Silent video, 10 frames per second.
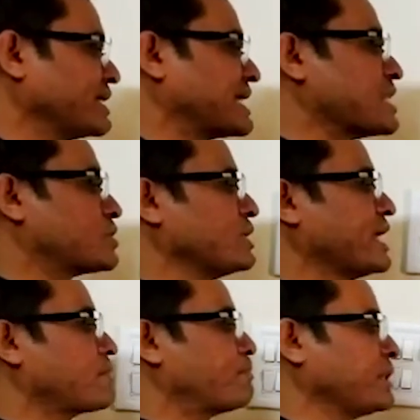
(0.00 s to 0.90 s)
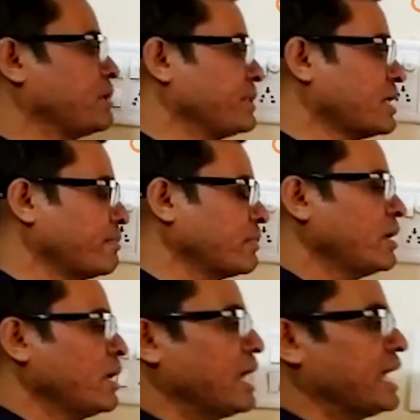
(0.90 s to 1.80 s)
we calculate premium
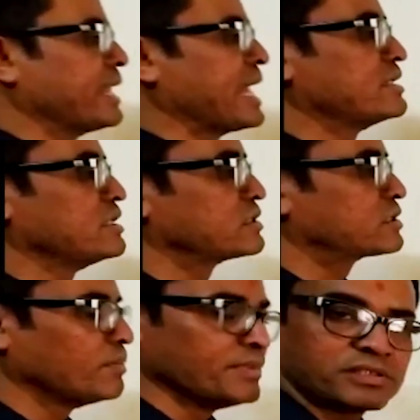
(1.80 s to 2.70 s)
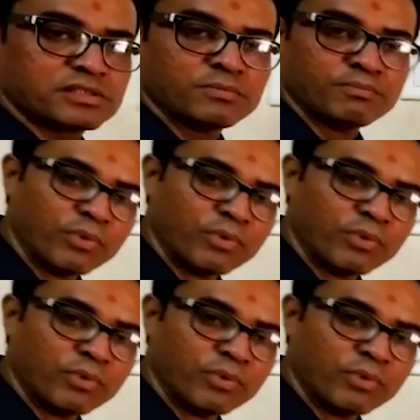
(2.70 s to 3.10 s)
and agent's commission